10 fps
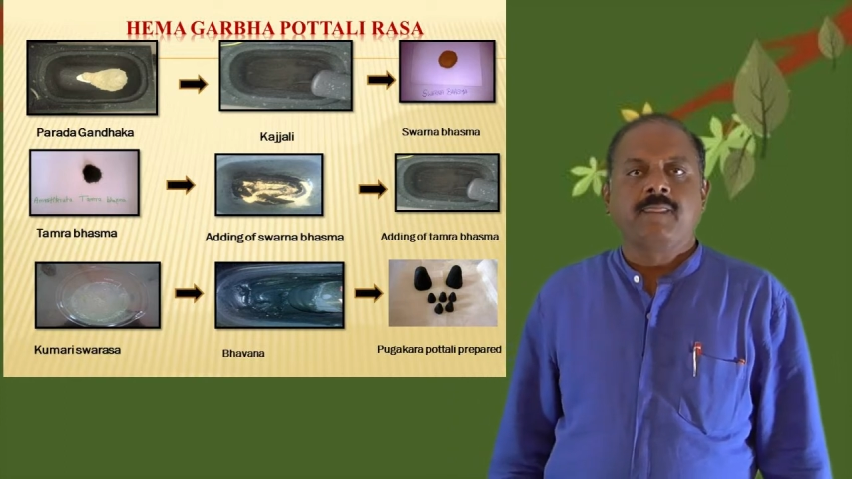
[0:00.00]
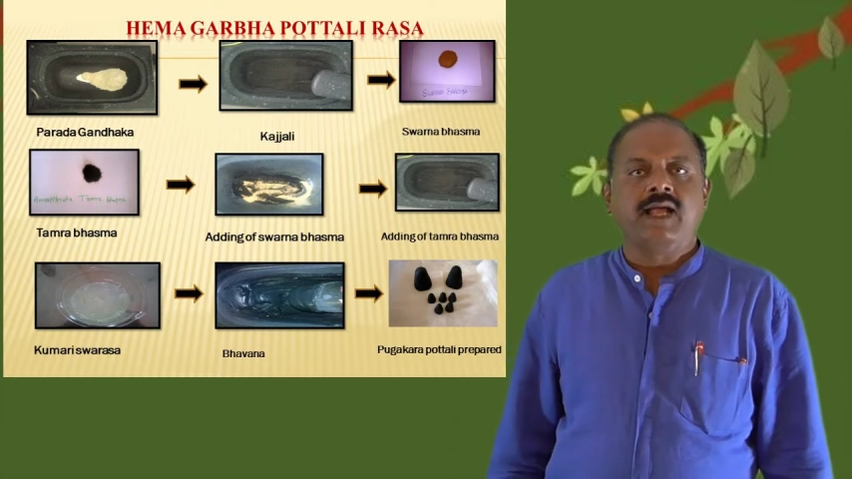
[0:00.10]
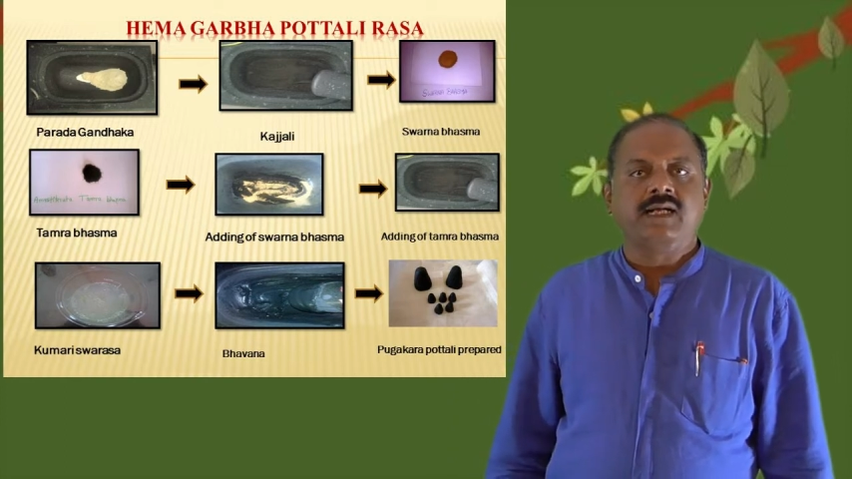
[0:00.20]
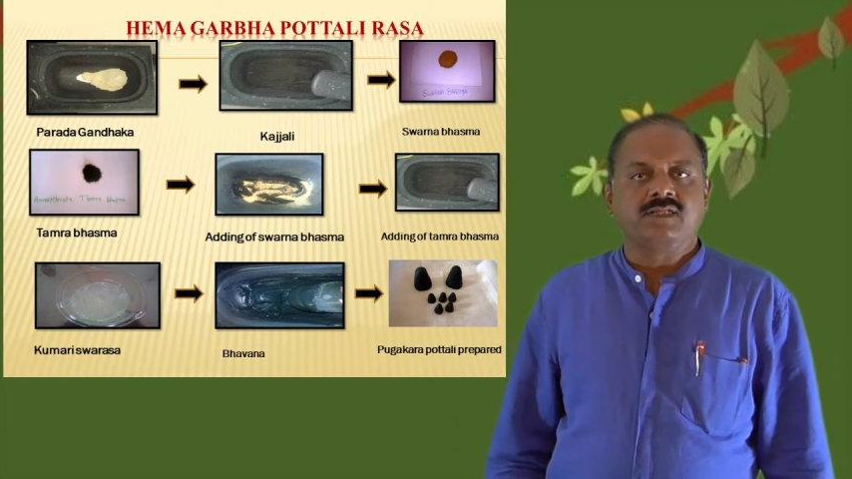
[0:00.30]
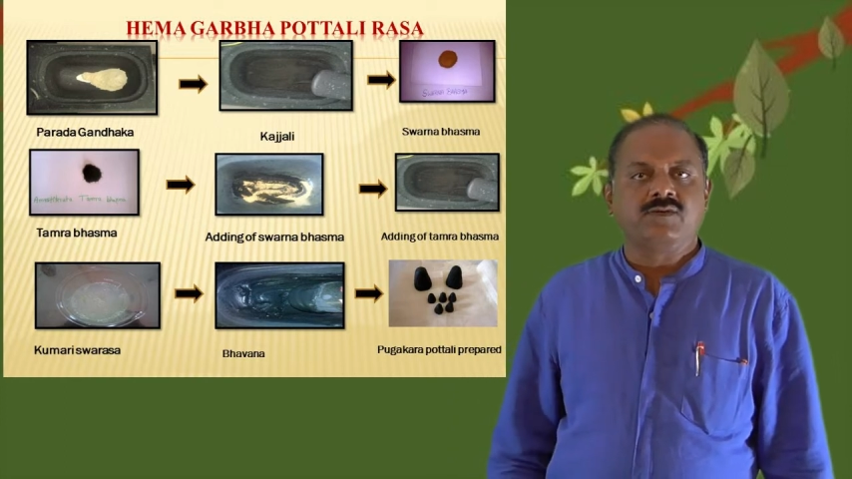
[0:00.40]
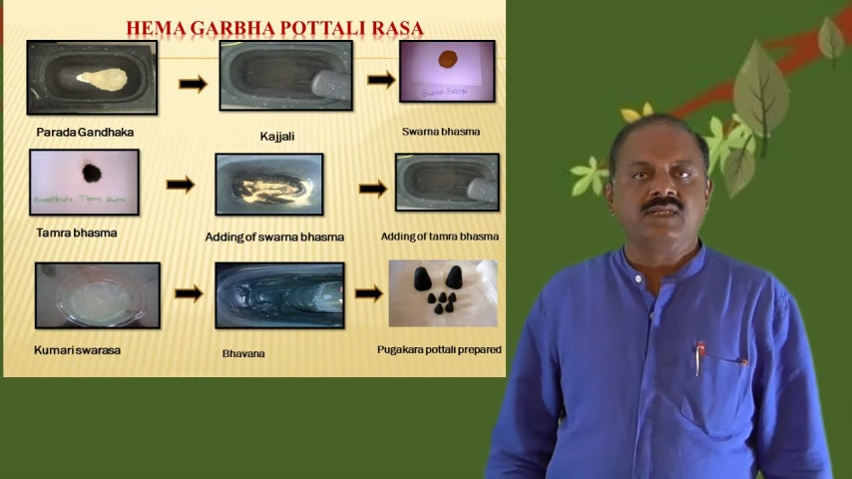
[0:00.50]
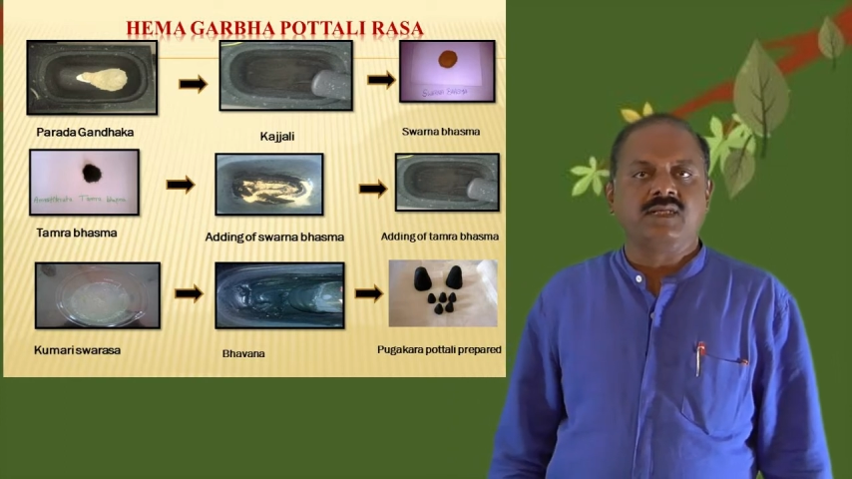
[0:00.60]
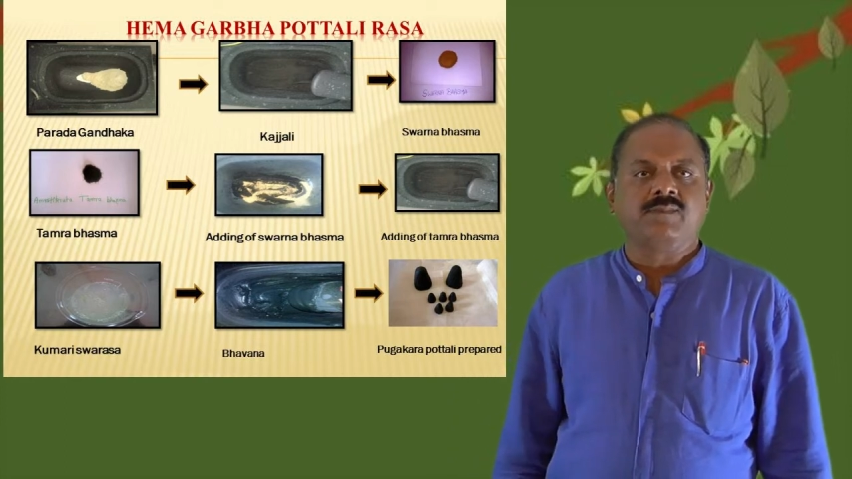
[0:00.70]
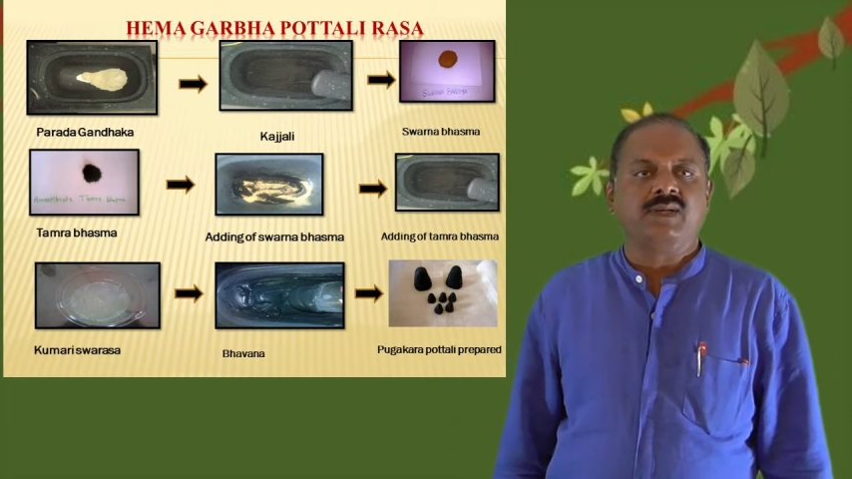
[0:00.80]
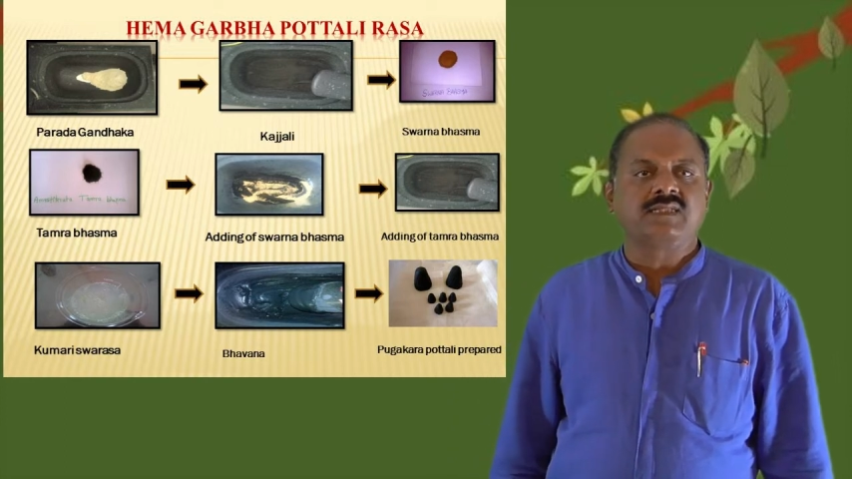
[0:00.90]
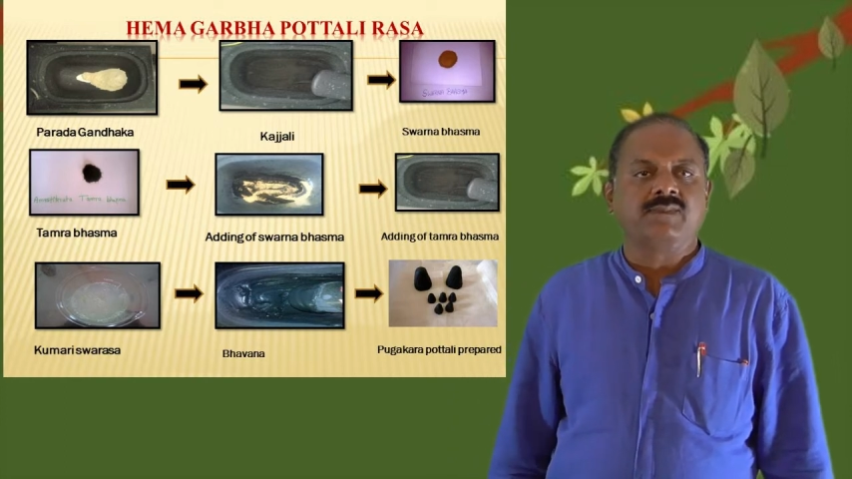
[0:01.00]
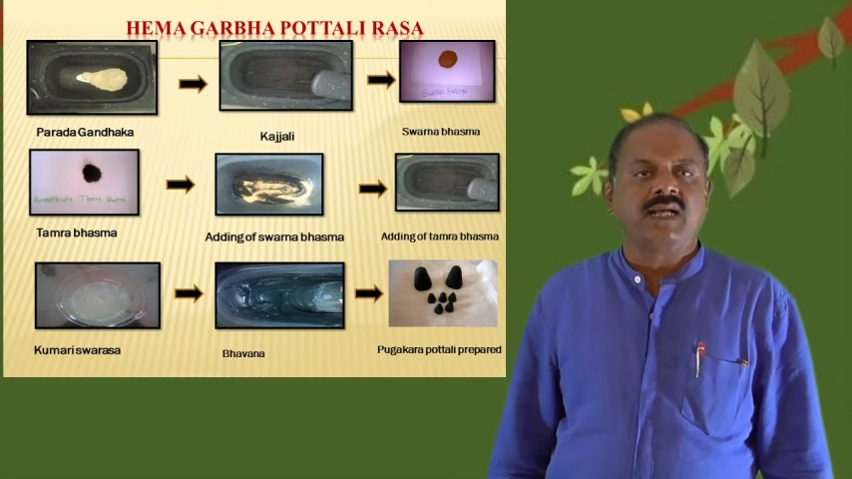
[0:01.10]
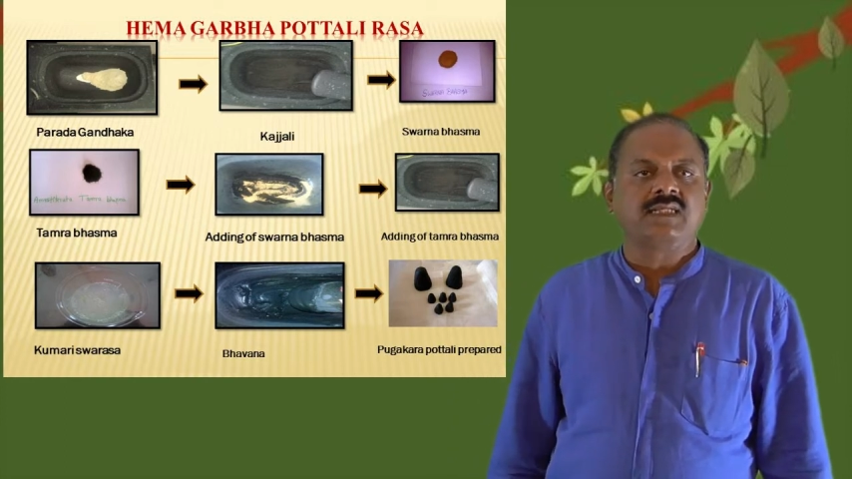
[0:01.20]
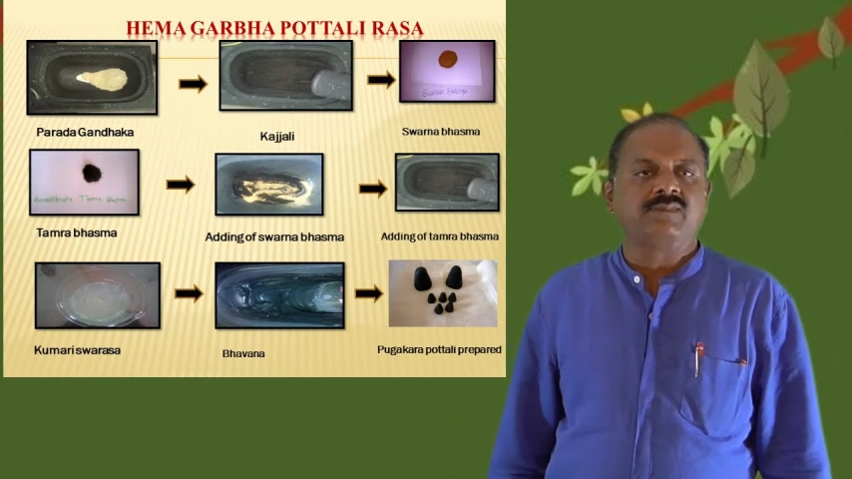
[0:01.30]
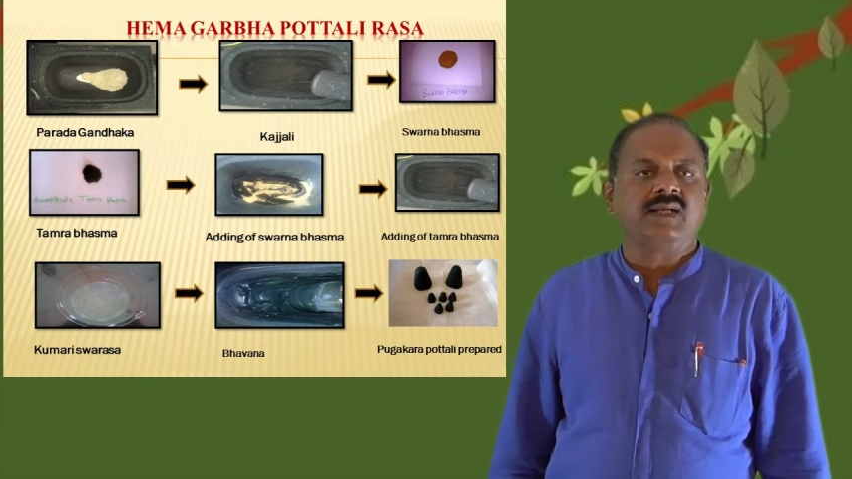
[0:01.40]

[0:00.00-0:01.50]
and Swarna Basma has